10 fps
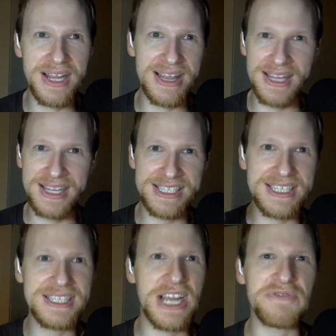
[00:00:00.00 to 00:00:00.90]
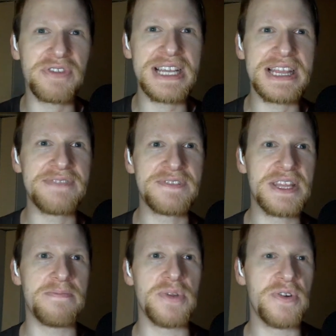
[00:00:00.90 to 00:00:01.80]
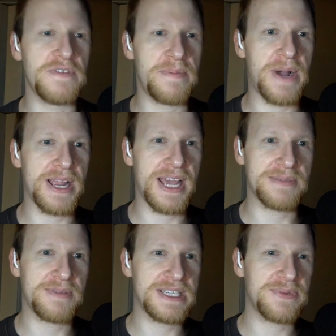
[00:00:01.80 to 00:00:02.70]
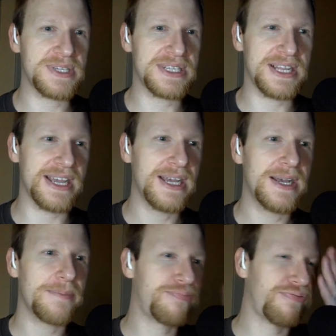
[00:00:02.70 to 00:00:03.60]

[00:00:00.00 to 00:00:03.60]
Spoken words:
And it just generally lifted the mood of the podcast, because it wasn't like,